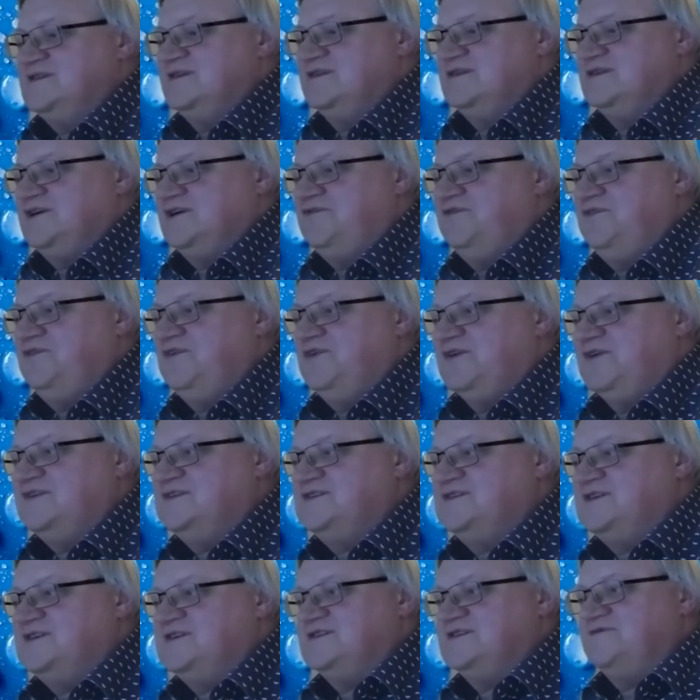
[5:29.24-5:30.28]

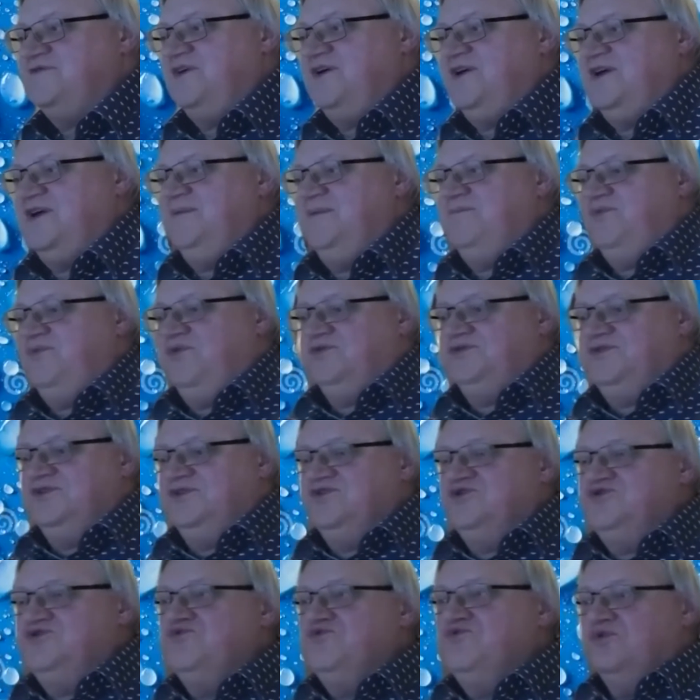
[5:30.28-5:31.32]
interference is a very
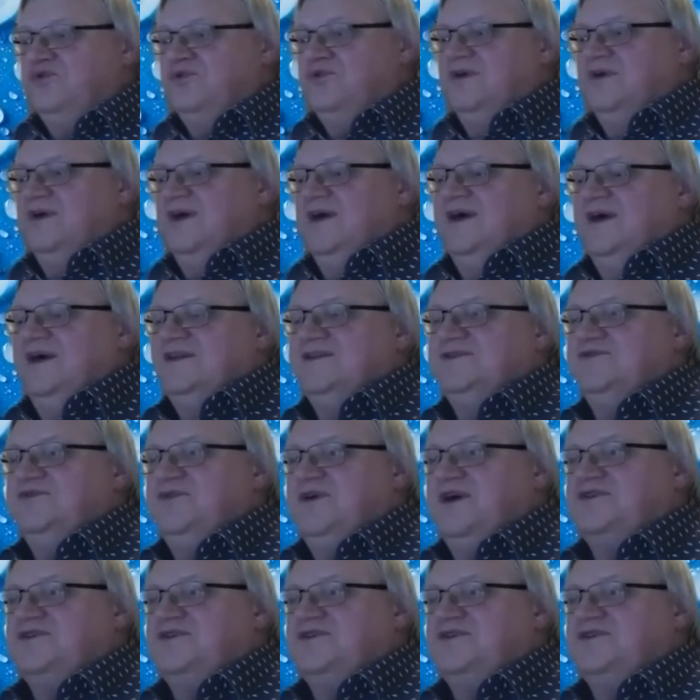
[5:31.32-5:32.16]
important tool to